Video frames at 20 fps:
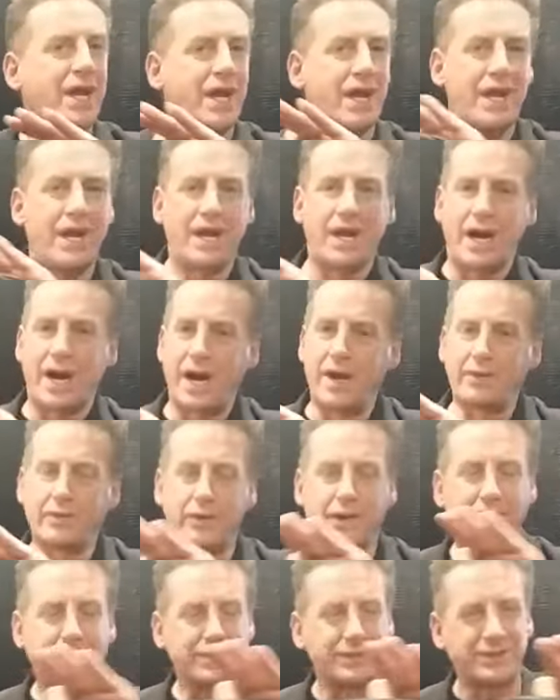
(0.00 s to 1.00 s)
I run
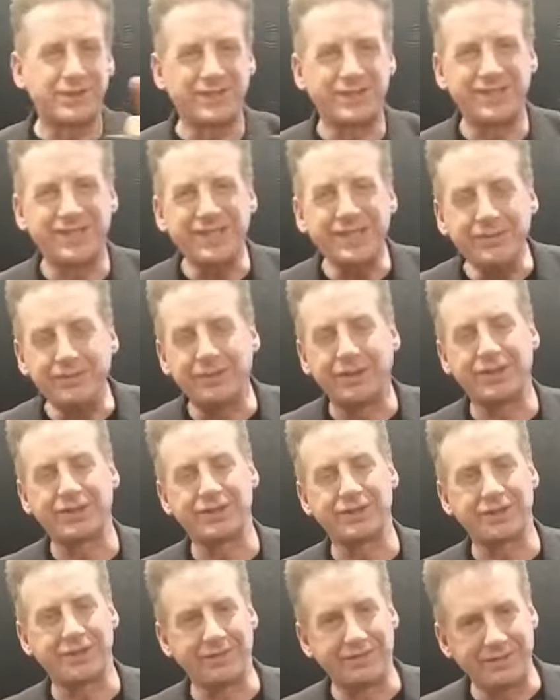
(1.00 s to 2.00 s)
seamless
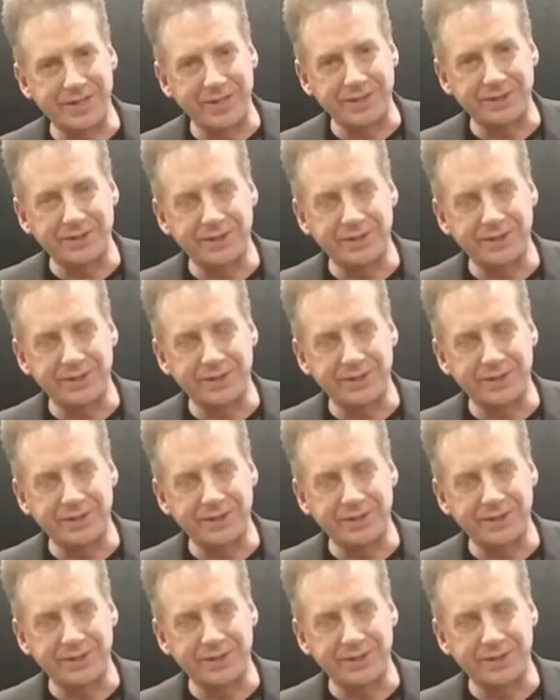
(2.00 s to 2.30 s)
events